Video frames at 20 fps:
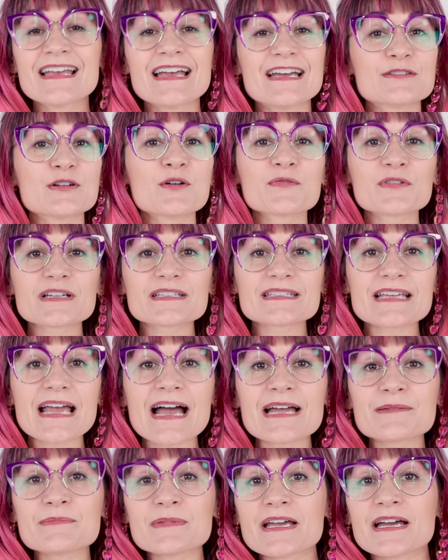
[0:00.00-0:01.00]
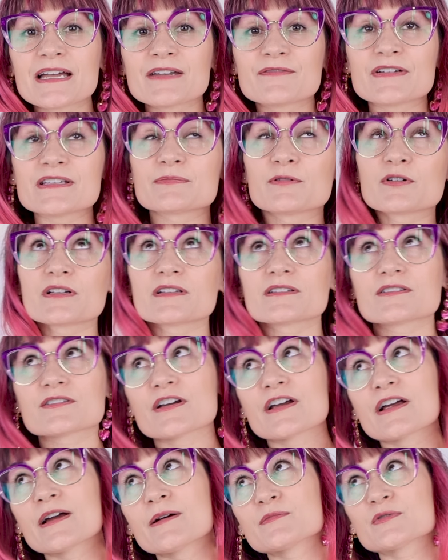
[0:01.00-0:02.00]
And don't forget to add me on Facebook,
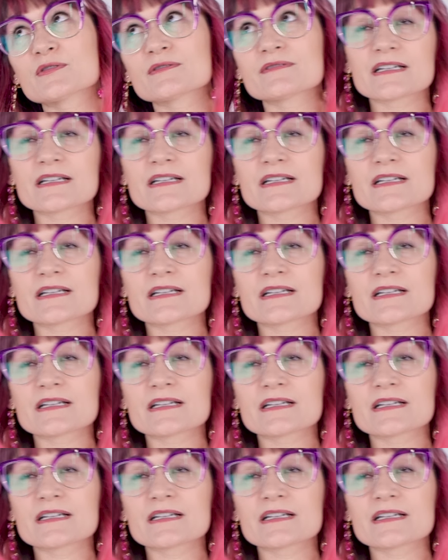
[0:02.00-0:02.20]
Instagram,